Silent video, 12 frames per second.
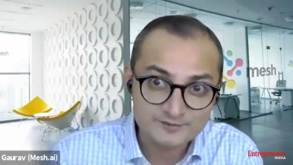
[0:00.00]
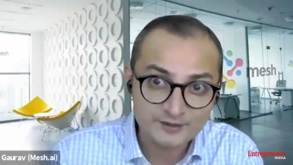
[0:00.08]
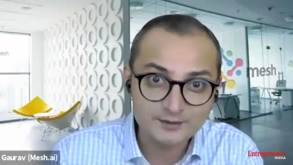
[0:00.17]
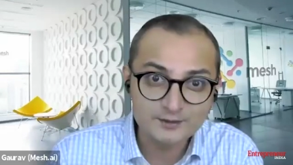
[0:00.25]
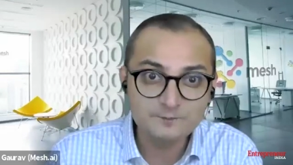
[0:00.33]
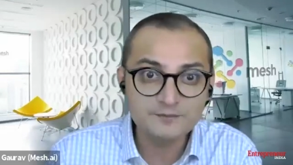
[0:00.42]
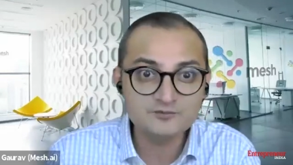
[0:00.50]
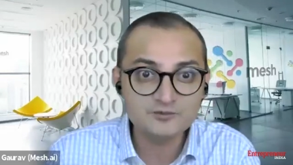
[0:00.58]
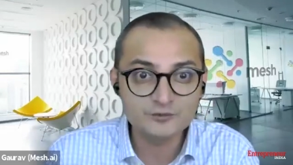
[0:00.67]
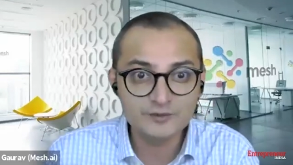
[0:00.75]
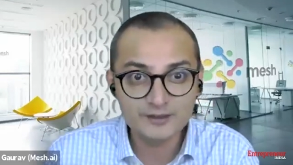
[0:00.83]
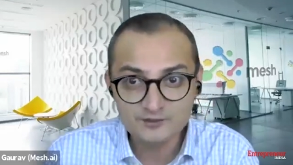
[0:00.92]
And the
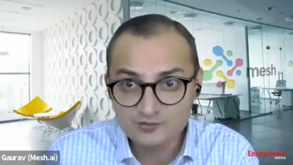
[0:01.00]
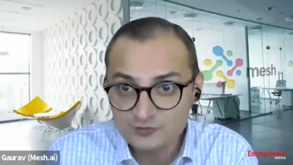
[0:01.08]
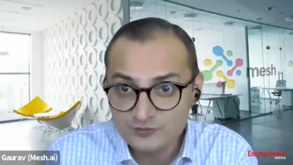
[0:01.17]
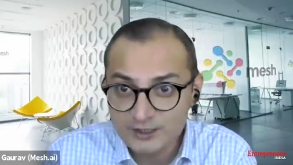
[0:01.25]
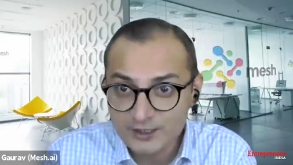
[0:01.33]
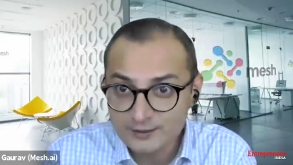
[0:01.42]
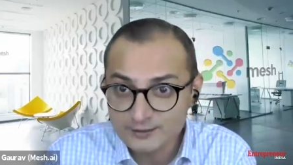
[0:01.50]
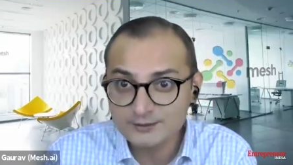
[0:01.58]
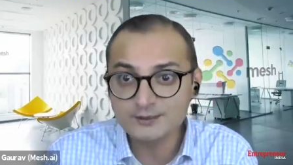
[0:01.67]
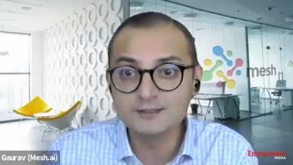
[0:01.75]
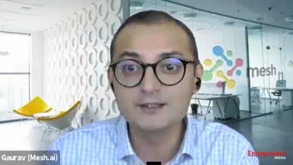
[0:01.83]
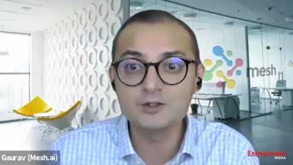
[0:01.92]
second piece on that is we
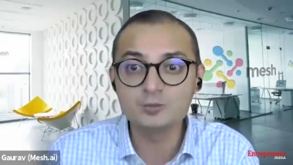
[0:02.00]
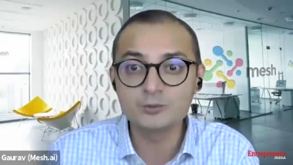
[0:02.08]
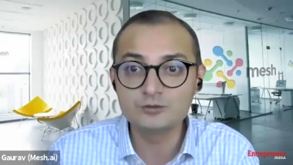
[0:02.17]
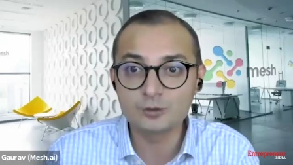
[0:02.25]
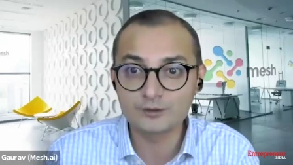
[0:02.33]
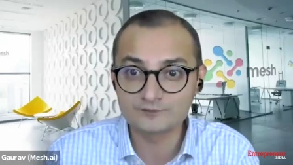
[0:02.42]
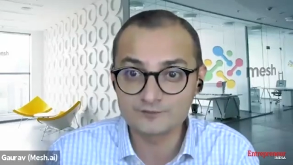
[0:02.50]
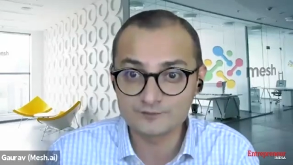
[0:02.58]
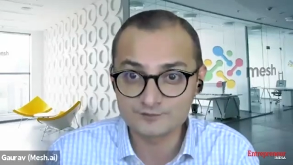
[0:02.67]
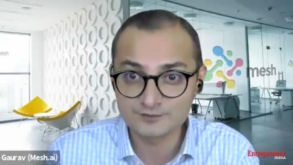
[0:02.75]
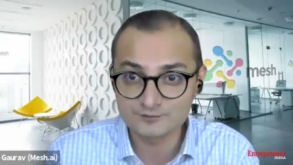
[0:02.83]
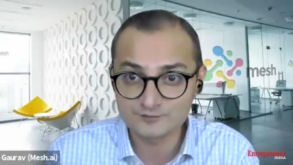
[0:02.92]
integrate with your
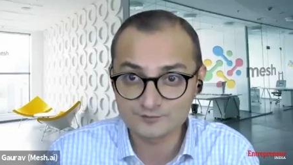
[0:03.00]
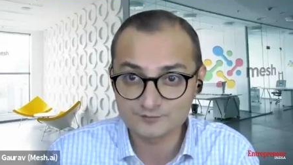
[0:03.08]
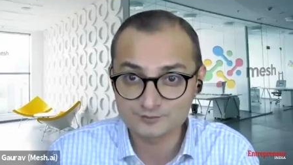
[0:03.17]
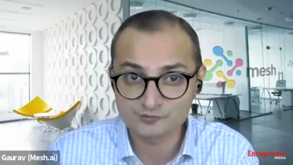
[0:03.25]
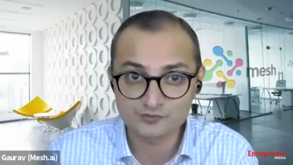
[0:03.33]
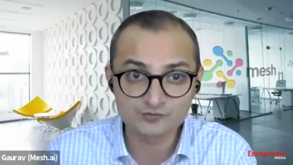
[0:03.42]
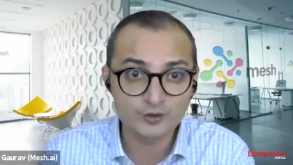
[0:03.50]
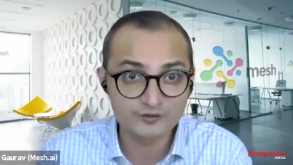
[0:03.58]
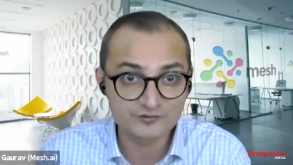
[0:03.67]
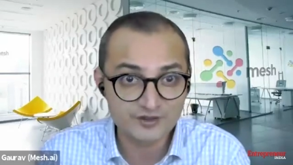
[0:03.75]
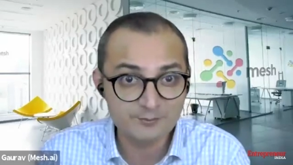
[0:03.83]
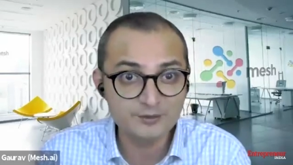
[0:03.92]
existing
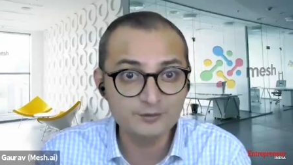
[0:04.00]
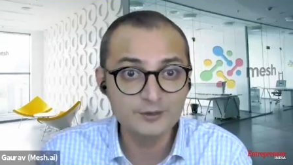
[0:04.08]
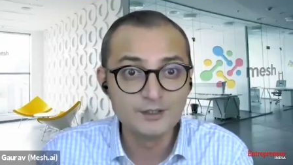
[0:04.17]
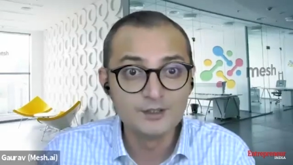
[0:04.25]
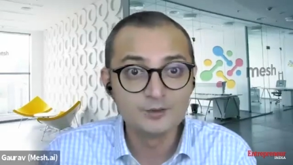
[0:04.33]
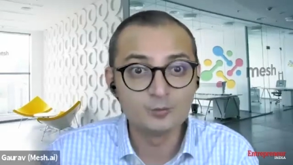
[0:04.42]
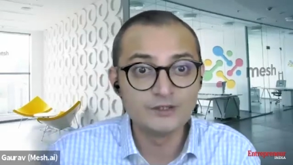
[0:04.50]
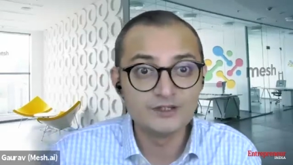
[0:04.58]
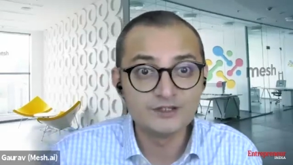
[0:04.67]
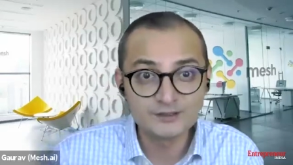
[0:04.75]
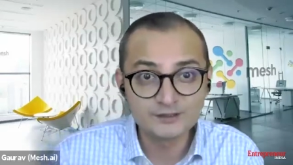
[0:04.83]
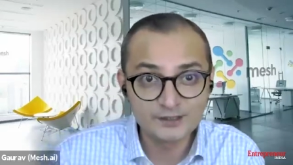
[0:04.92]
systems. For example,
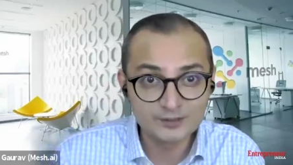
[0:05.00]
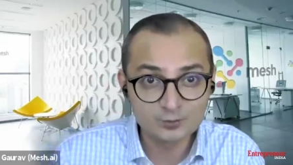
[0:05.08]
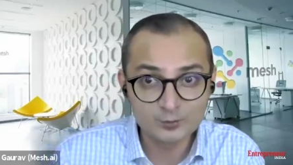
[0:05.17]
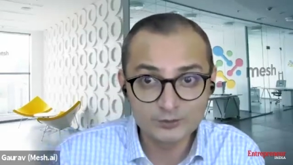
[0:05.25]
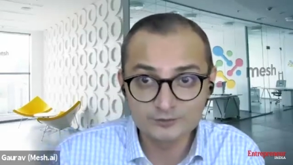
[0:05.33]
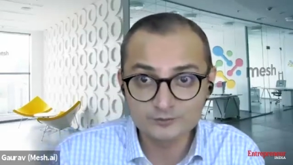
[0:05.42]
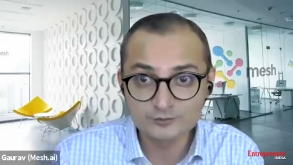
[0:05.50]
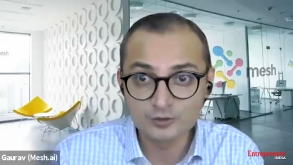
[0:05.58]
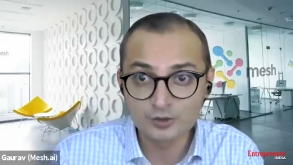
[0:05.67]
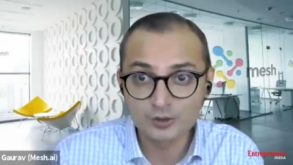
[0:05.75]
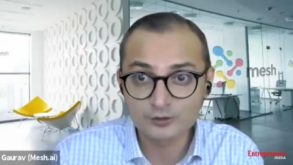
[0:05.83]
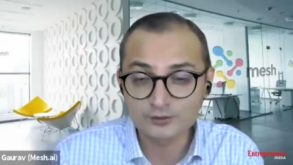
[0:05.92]
we integrate
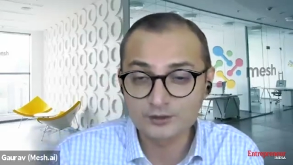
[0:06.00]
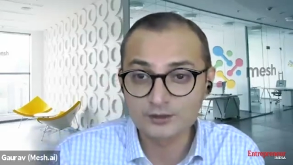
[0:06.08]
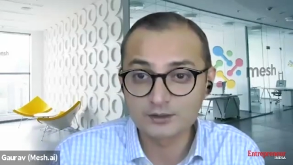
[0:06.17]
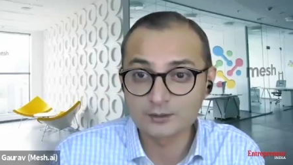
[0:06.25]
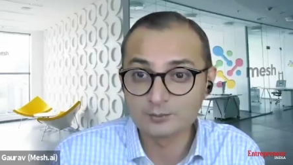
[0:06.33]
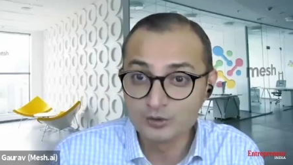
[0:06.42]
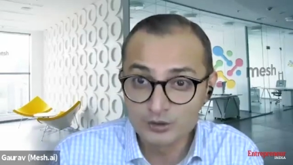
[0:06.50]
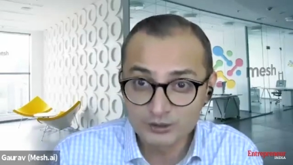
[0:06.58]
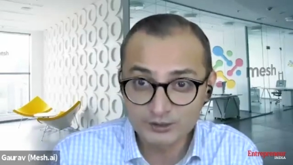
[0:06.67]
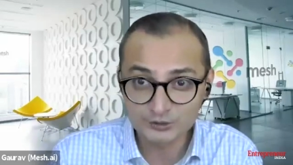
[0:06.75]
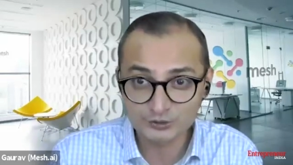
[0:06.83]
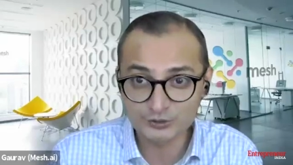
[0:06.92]
with your
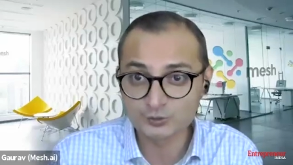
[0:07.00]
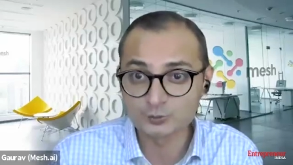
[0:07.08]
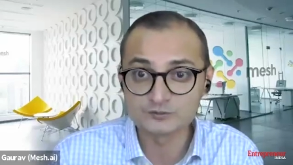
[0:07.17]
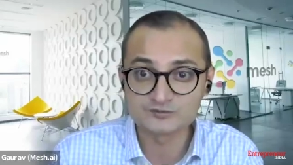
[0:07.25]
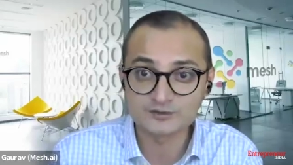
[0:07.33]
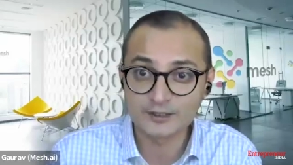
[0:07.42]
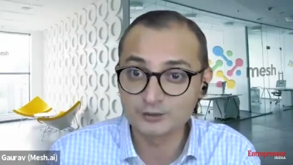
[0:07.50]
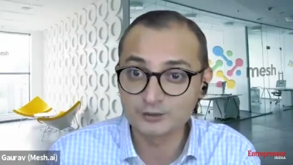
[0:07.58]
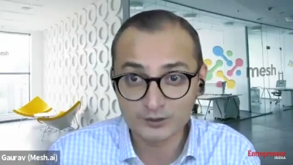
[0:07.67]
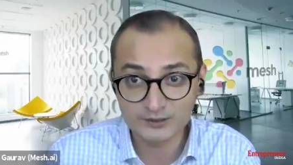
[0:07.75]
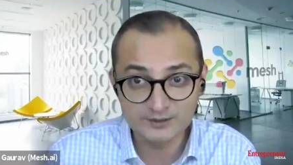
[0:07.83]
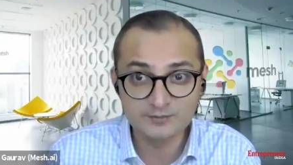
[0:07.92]
communication tools
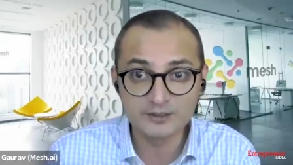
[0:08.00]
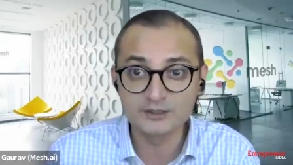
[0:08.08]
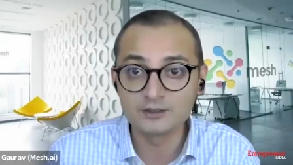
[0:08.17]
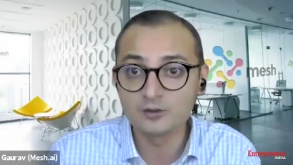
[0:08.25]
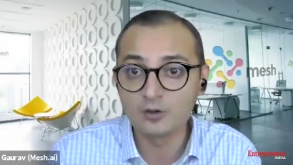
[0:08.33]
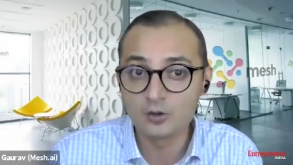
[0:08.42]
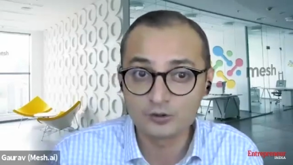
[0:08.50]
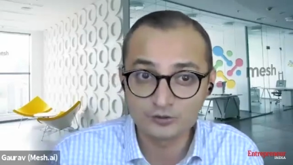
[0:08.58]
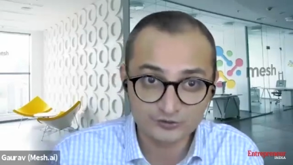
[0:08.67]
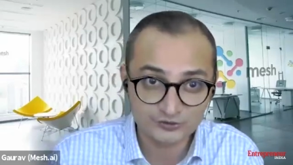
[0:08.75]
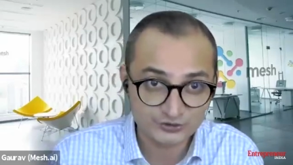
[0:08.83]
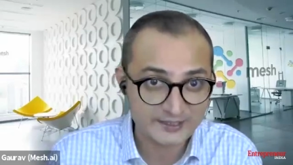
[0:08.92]
like your email
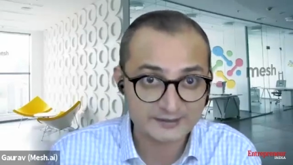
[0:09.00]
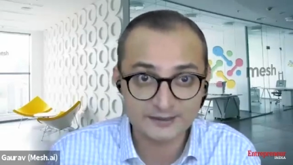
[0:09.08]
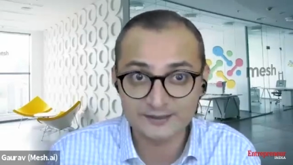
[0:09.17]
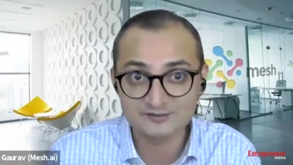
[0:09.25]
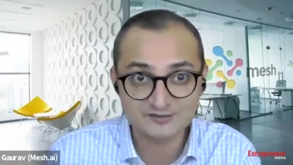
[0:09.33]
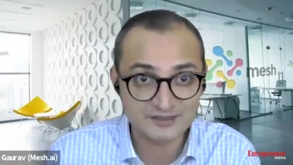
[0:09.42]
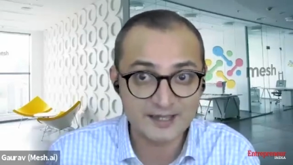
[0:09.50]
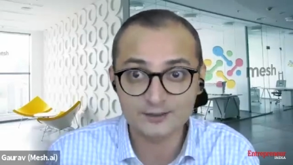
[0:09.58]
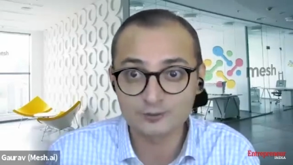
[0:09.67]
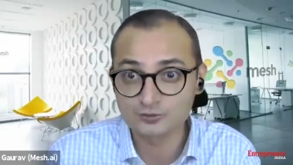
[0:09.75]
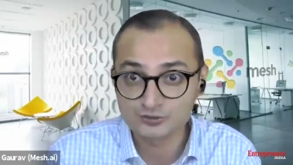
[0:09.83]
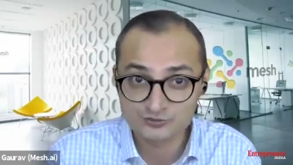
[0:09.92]
or your chat like
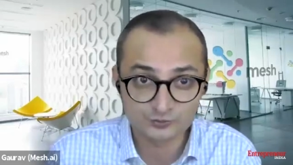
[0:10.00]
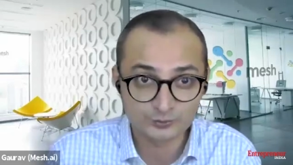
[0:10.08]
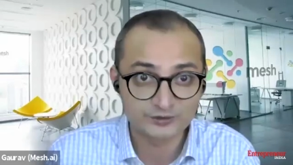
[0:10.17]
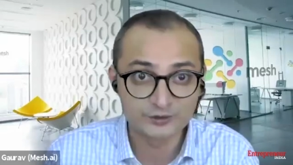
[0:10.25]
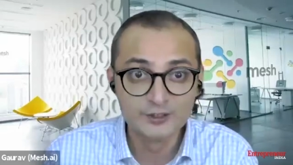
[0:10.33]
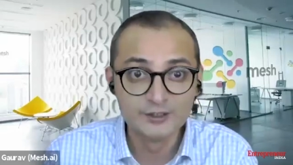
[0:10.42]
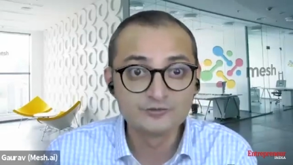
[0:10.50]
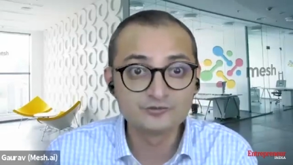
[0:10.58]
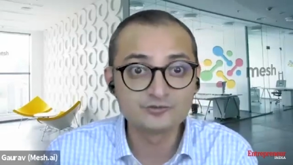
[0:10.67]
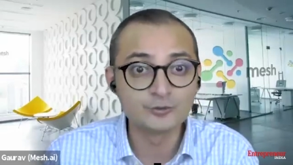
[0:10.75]
Slack or G Suite